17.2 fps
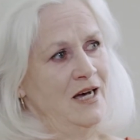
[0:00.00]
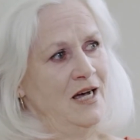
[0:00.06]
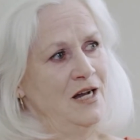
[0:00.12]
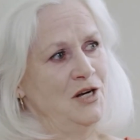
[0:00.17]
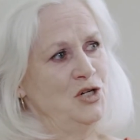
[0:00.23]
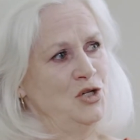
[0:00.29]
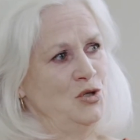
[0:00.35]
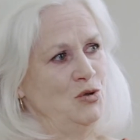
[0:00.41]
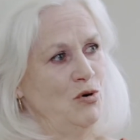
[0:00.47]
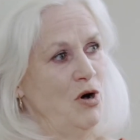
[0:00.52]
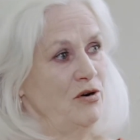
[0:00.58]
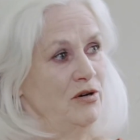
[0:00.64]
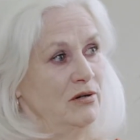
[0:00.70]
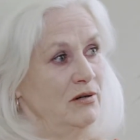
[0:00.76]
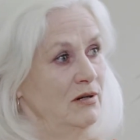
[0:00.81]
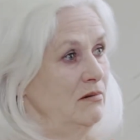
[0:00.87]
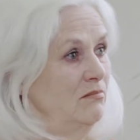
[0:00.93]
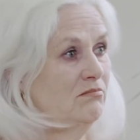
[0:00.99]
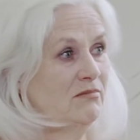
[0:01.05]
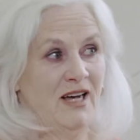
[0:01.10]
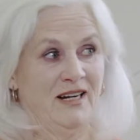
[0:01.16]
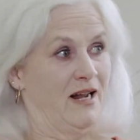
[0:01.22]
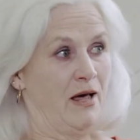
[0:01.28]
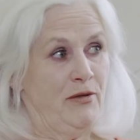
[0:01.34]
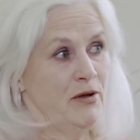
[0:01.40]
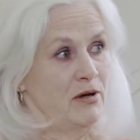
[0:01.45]
And you wrote
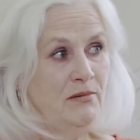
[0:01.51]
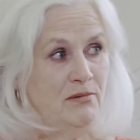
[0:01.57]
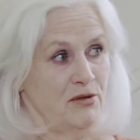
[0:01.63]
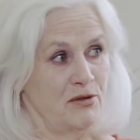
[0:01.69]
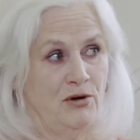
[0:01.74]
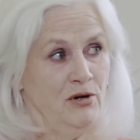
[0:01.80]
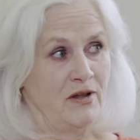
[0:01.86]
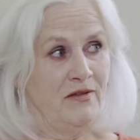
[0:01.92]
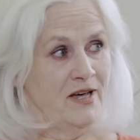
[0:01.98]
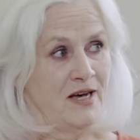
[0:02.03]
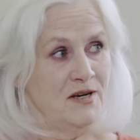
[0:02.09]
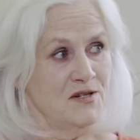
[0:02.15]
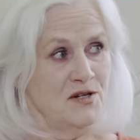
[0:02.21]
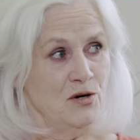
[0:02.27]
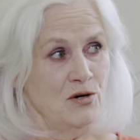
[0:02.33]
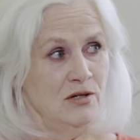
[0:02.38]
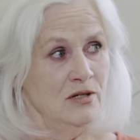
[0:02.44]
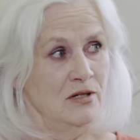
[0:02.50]
another 30,000 odd?